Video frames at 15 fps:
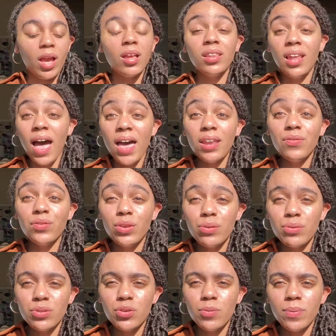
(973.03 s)
A lot of
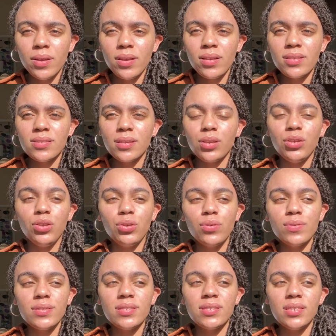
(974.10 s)
YouTubers,
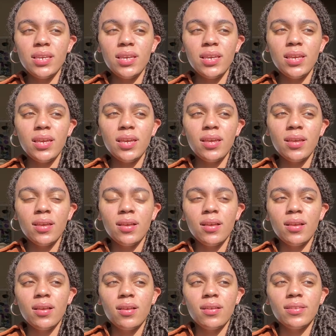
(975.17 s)
you'll see
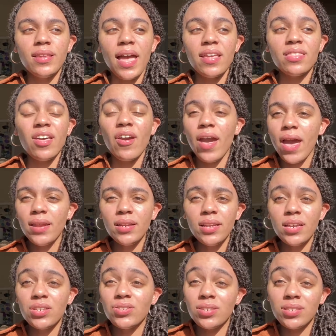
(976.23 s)
like their
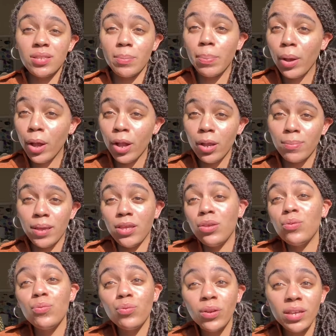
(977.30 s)
editing is just superb, and
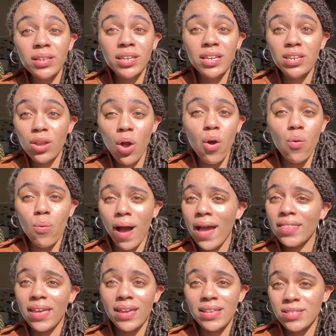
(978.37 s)
you really know why
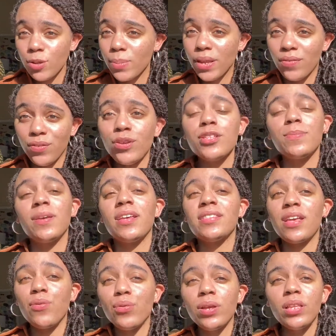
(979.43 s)
they get so many views, because
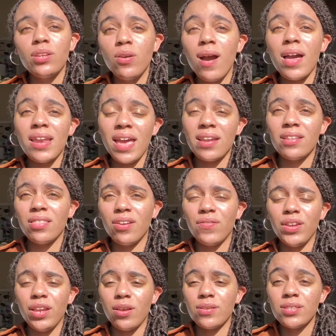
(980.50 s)
they really know how to edit their
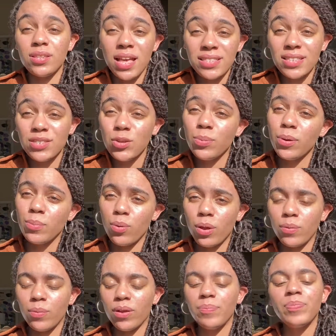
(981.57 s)
videos. So that's a super
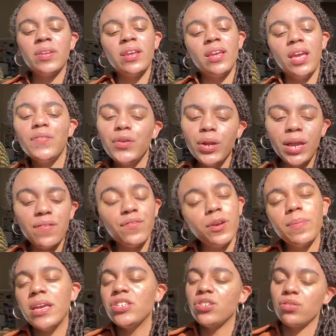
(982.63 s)
important one. If you're an
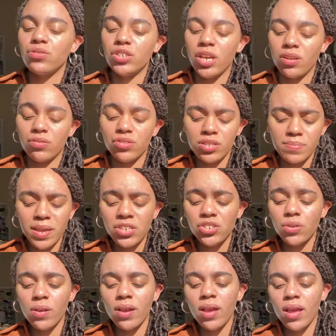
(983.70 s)
informational channel, just make
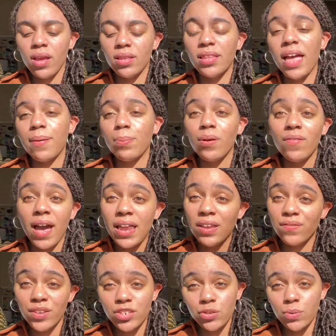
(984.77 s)
sure like providing
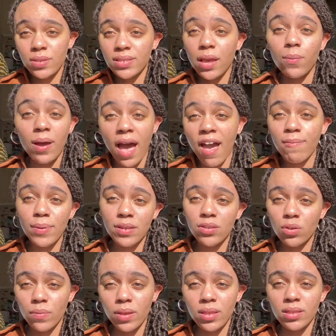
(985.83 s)
visuals, like what I've been
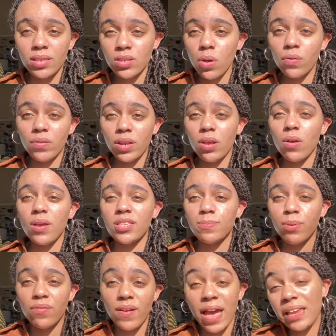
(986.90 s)
doing this whole video is
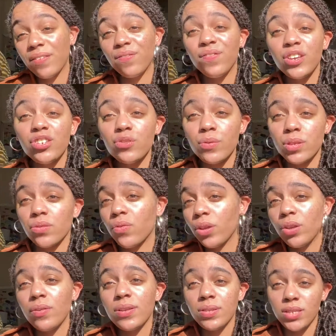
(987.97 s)
providing visuals for
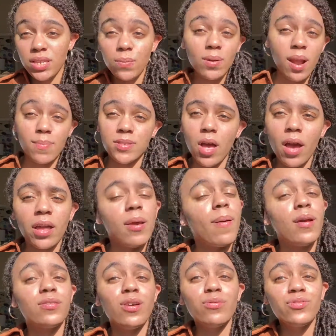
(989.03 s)
you to see what I'm talking
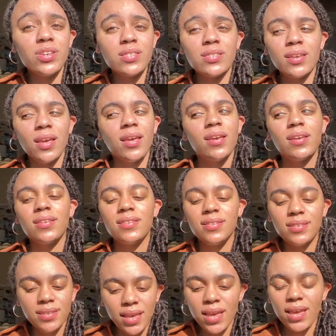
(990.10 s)
about. Don't just
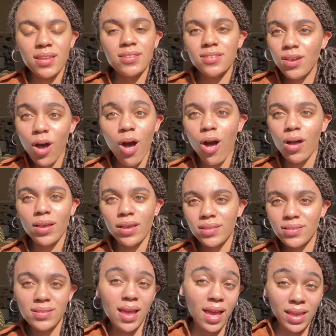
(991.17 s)
sit and talk.
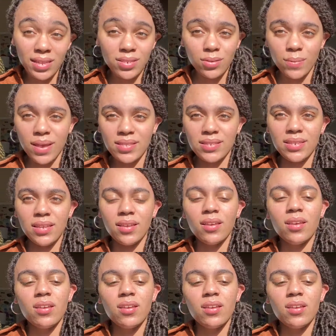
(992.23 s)
It's not interesting.